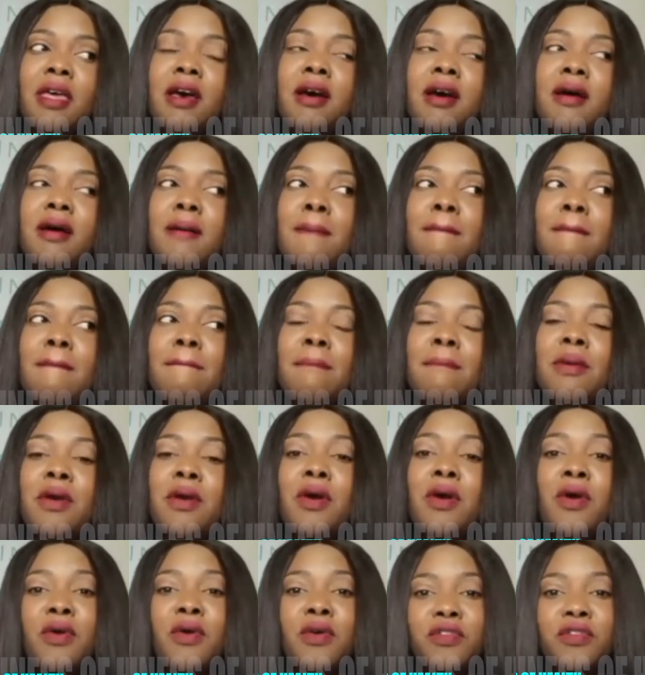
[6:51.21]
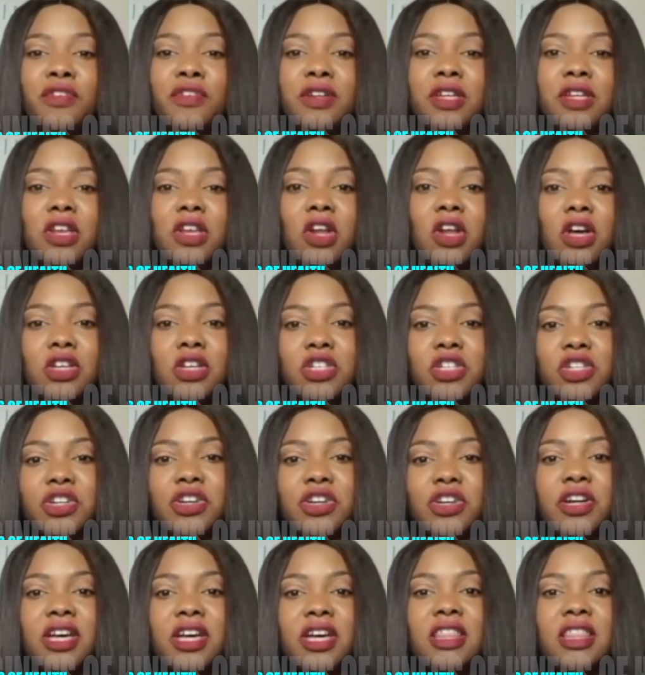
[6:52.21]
COVID last year